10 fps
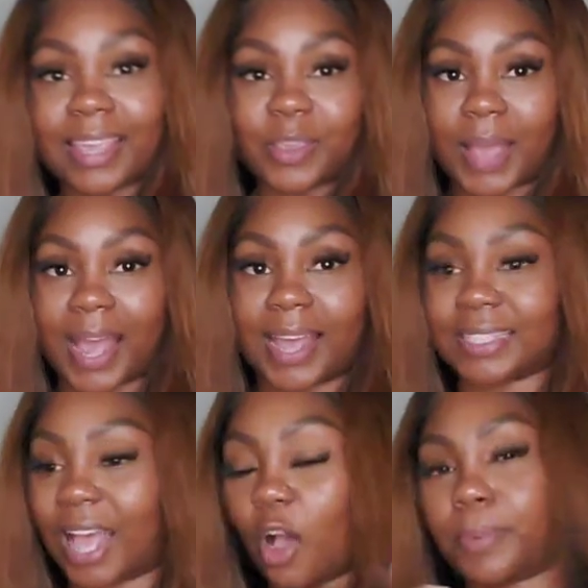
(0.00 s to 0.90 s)
yeah, you guys,
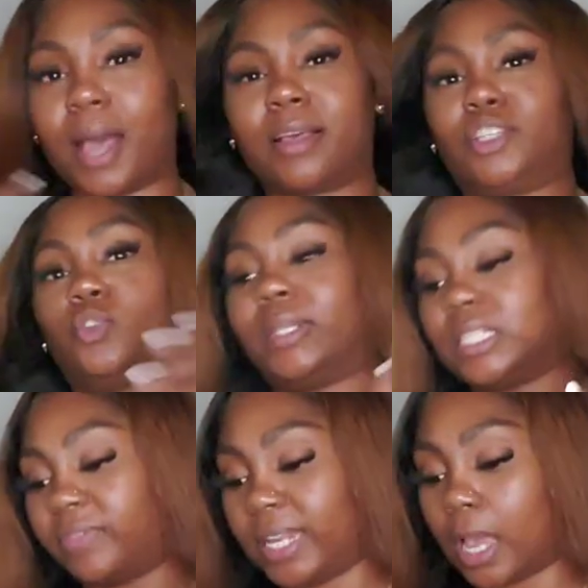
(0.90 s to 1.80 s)
I hope y'all enjoyed
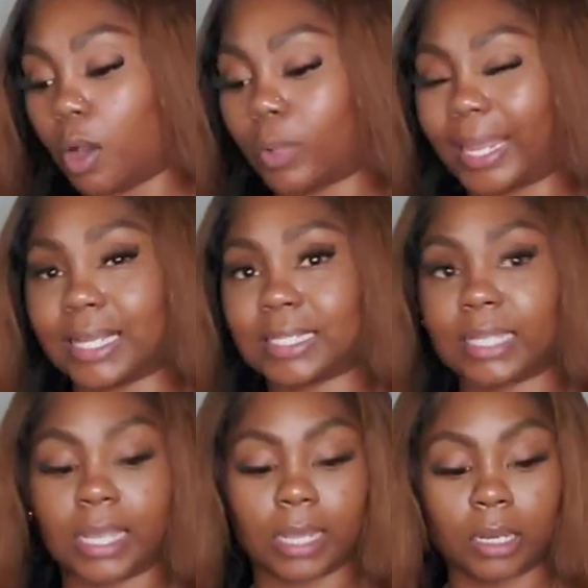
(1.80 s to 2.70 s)
this video. Like I
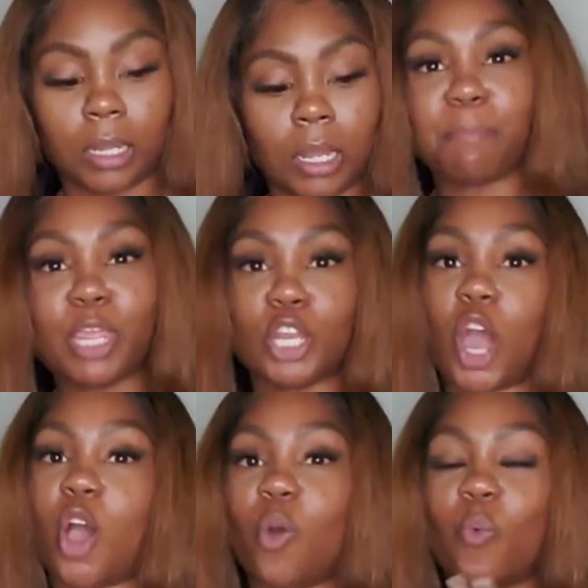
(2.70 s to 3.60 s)
said, let me
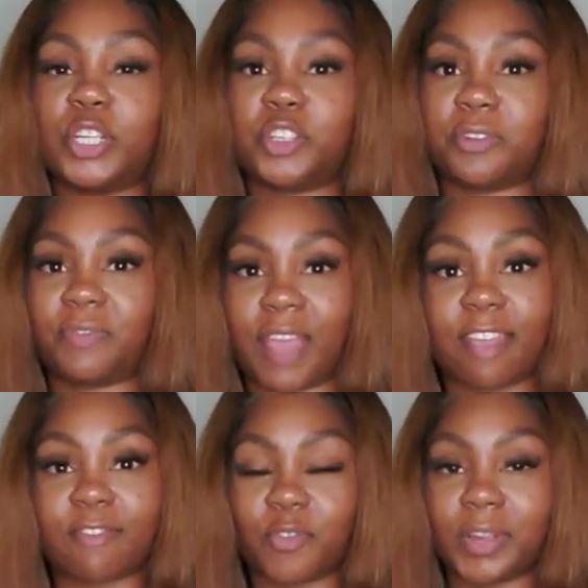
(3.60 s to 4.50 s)
know what your
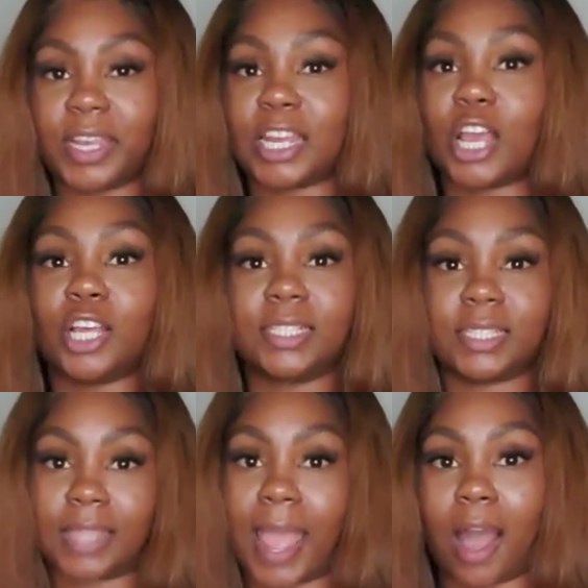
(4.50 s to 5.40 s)
favorite
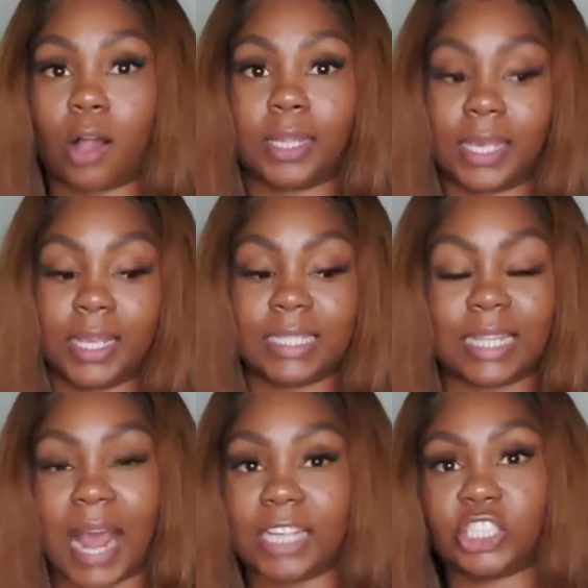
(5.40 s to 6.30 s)
style is
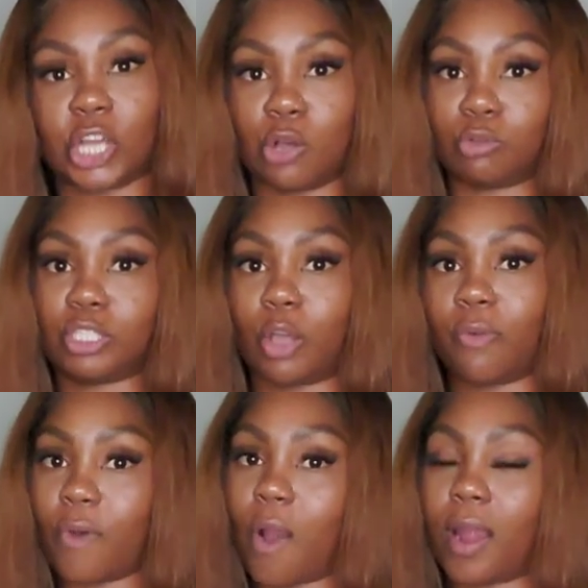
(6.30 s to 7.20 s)
that I've shown so
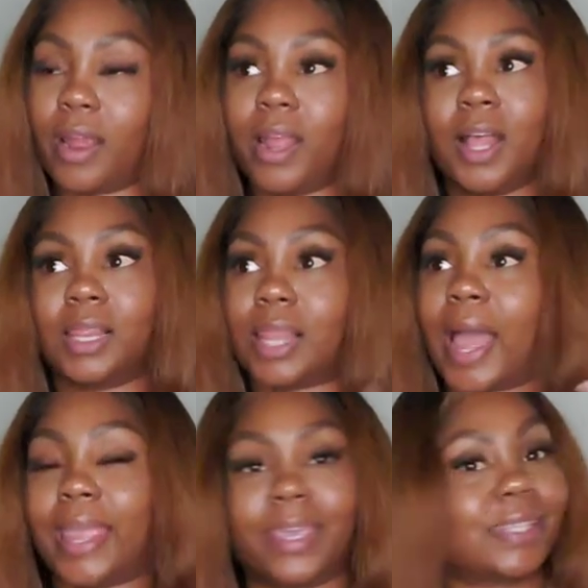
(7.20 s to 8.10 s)
far.
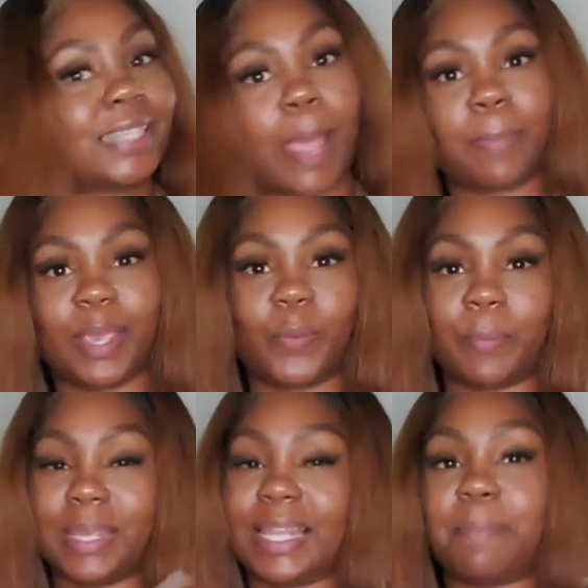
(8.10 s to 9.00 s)
Like tap in with
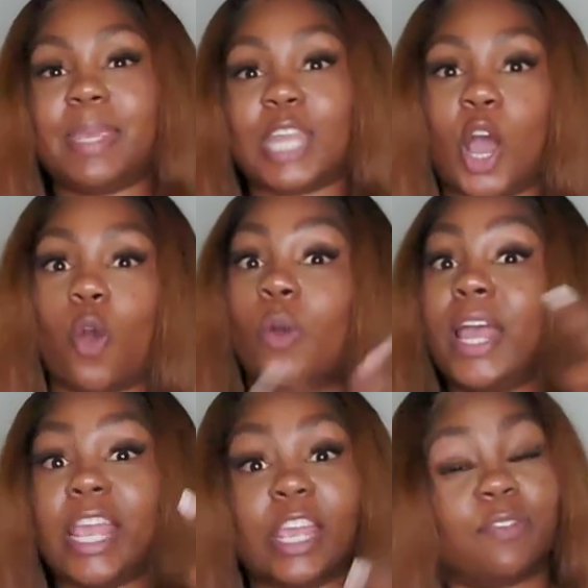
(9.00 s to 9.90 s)
me. Let me know
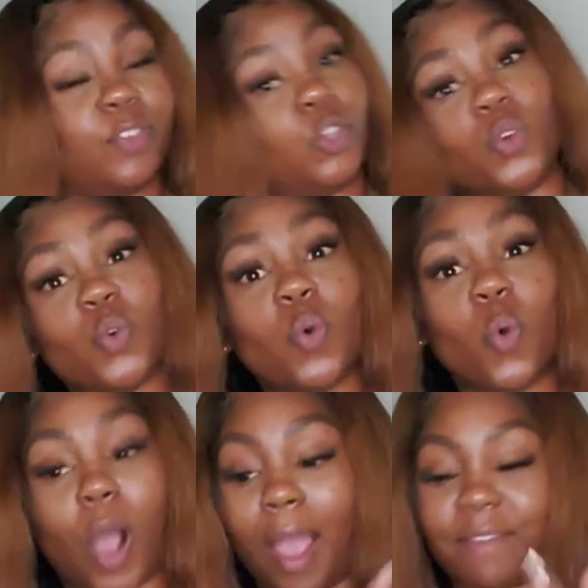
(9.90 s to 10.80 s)
if
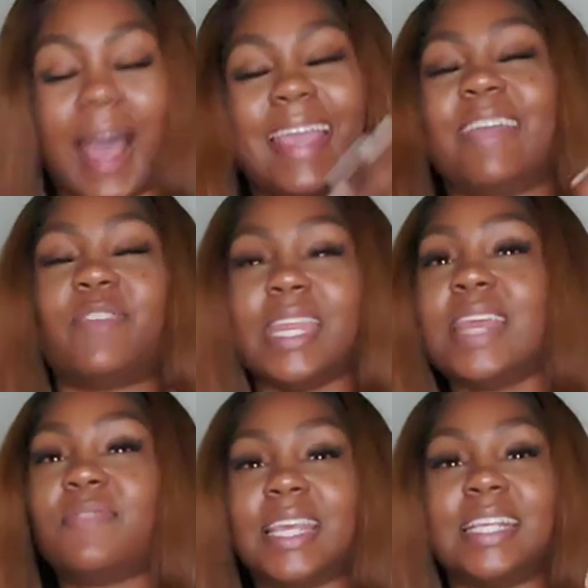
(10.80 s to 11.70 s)
you if I, if
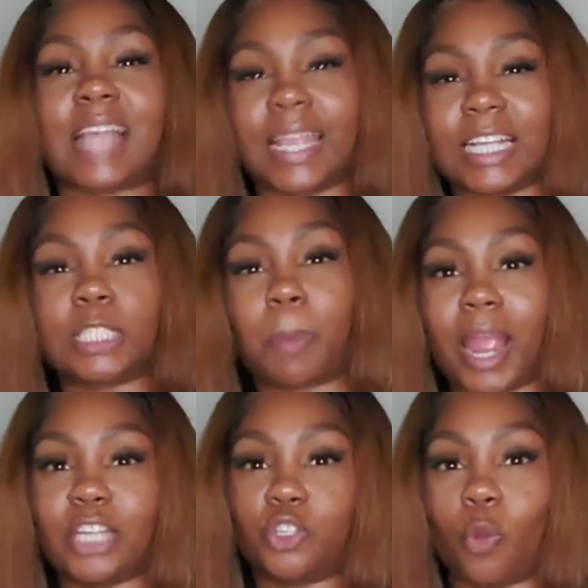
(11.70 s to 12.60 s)
any of these like
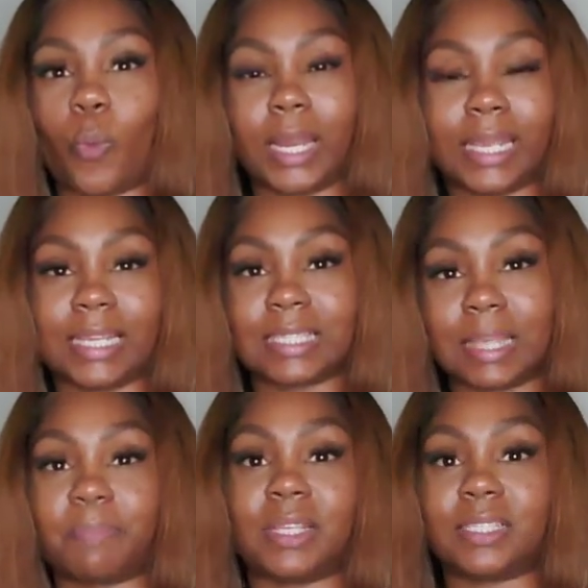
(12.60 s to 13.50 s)
inspired you to want to get
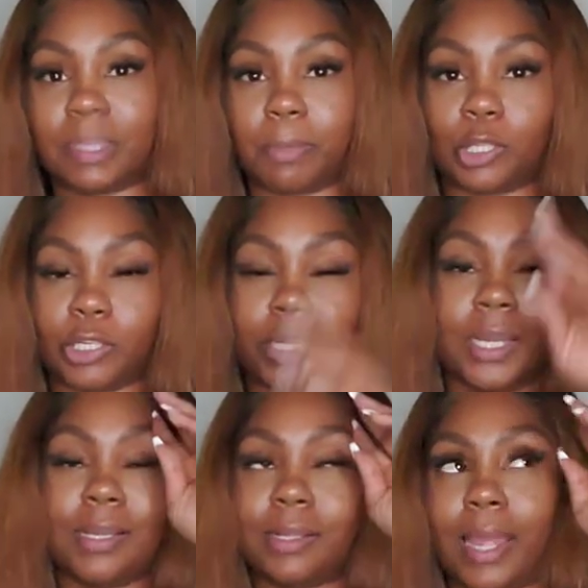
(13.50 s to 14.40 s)
something similar.
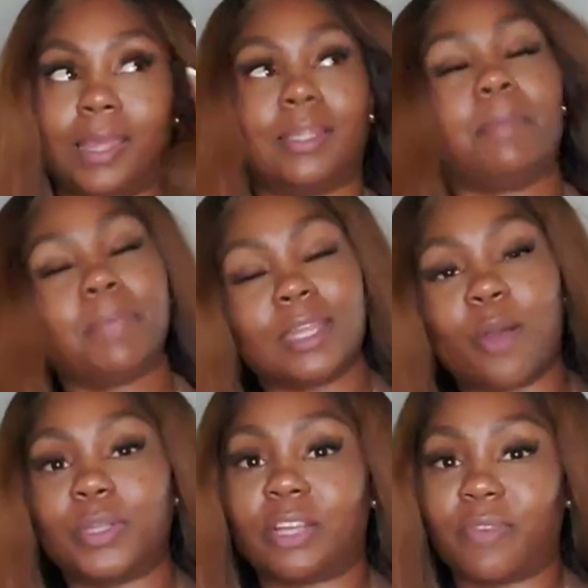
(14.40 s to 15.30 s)
Like let me
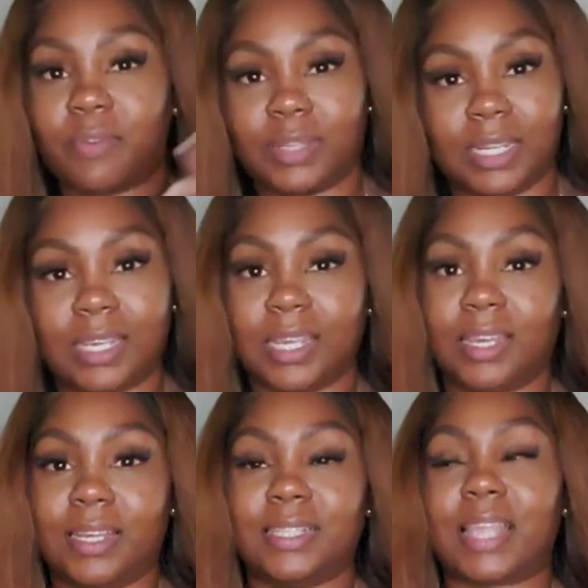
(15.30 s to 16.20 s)
know what your favorite look
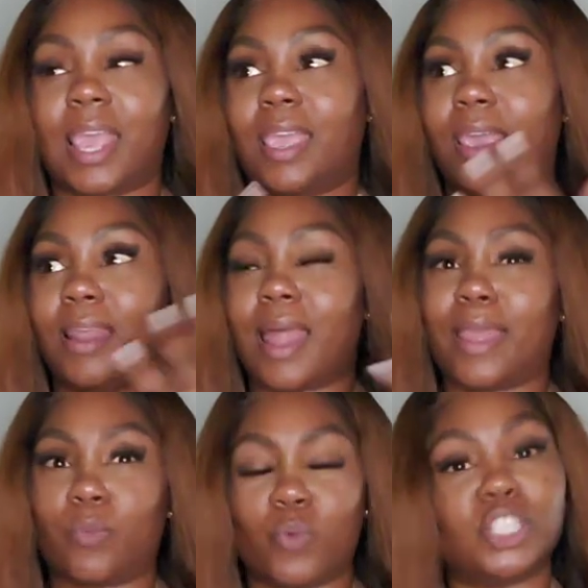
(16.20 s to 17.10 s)
is and
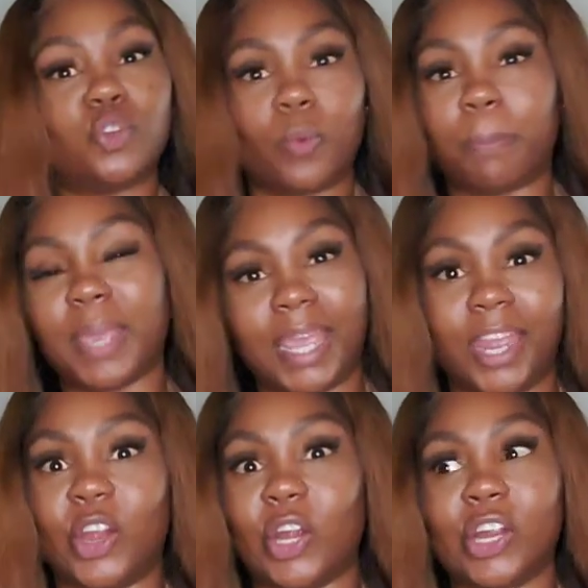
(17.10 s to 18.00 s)
like what you would
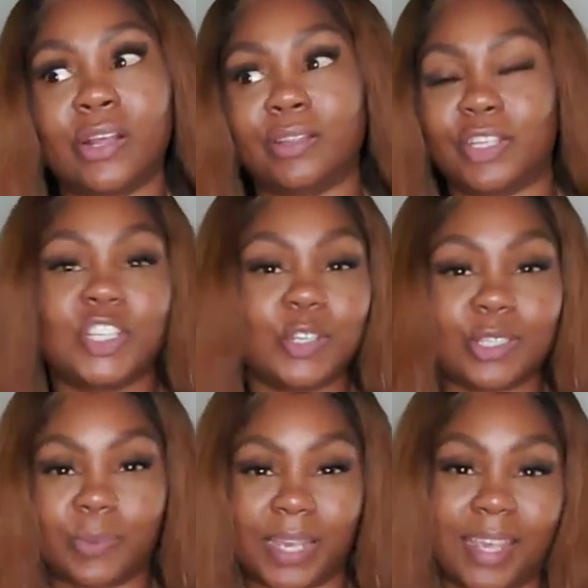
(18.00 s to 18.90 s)
pair the
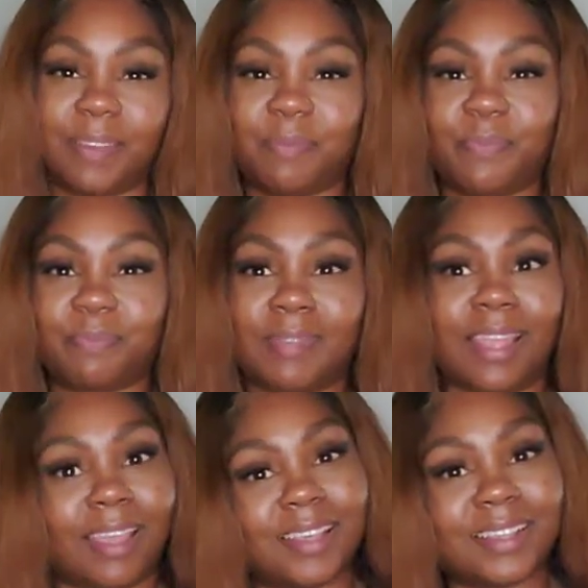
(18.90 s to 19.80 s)
shoes with.
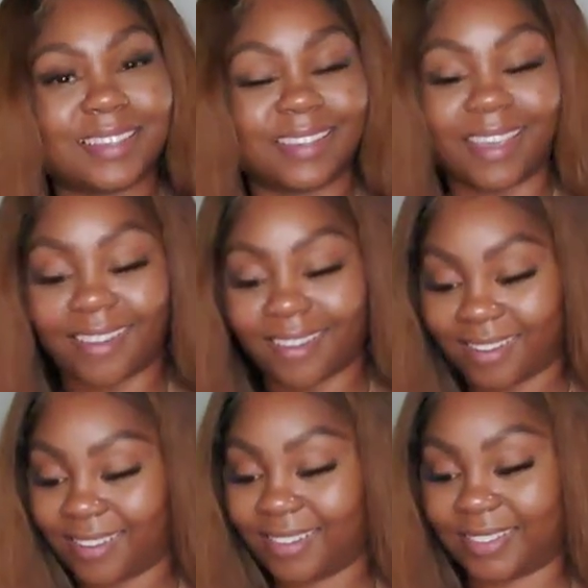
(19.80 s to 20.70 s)

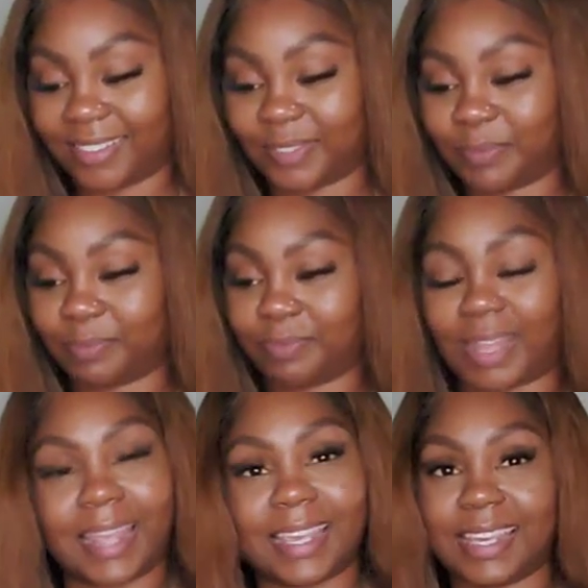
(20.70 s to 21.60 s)
Yeah.
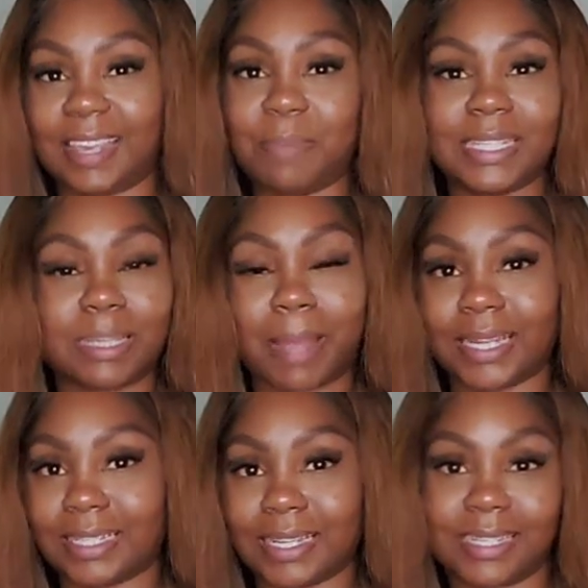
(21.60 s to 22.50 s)
Like give me some
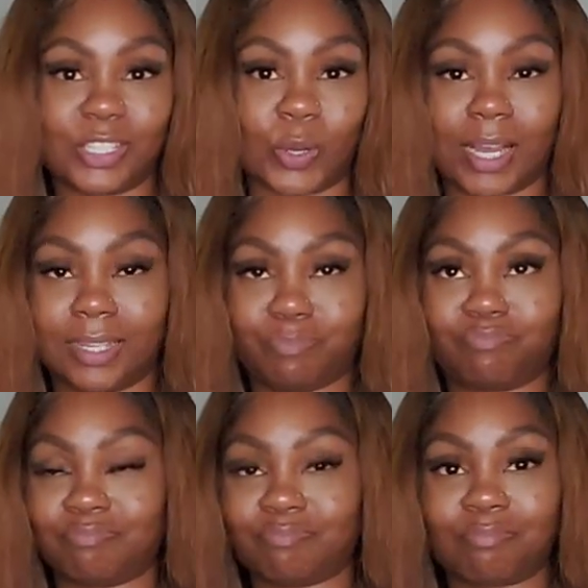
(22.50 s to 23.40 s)
ideas, y'all.
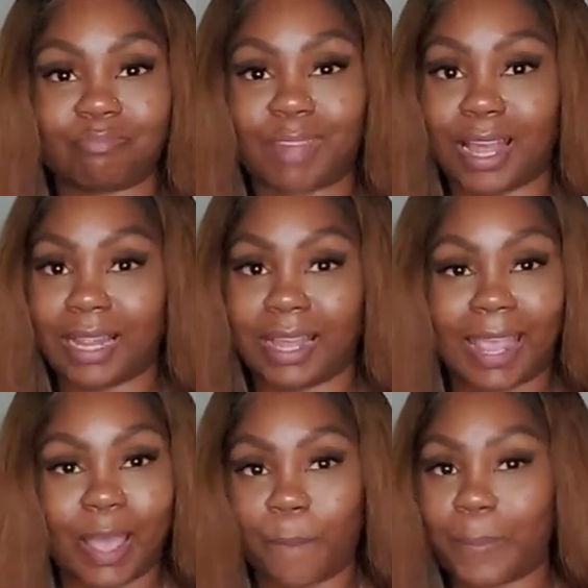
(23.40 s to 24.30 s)

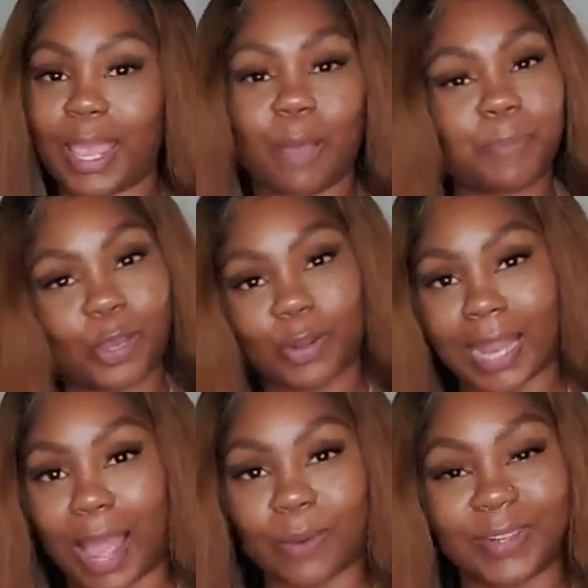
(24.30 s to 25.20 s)
Help help your girl
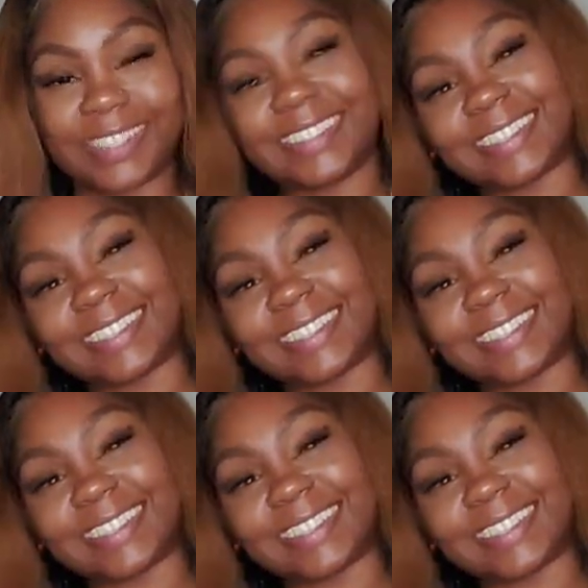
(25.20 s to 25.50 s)
out.